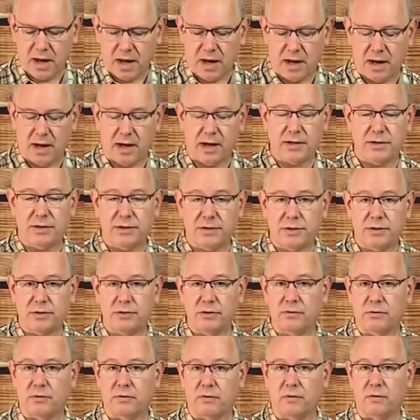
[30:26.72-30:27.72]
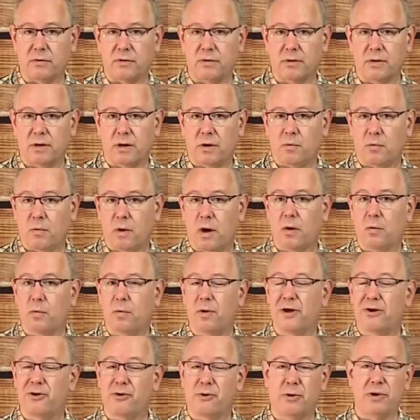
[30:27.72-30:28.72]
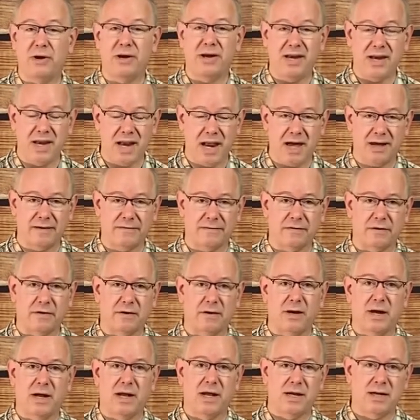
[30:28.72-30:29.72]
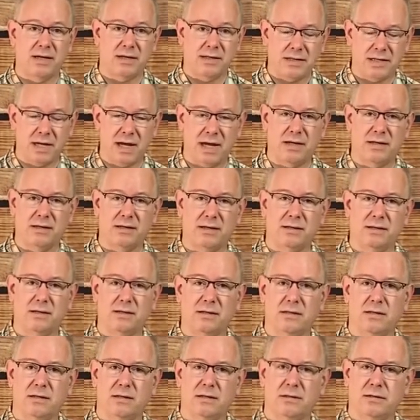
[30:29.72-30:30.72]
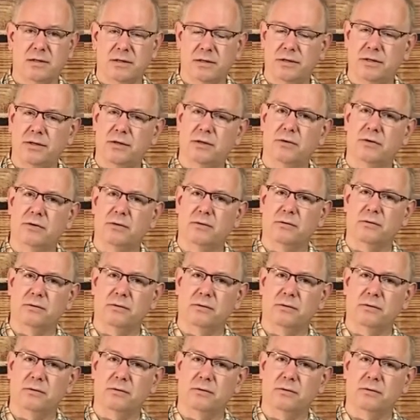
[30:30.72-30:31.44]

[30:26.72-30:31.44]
and do what we were never intended to do.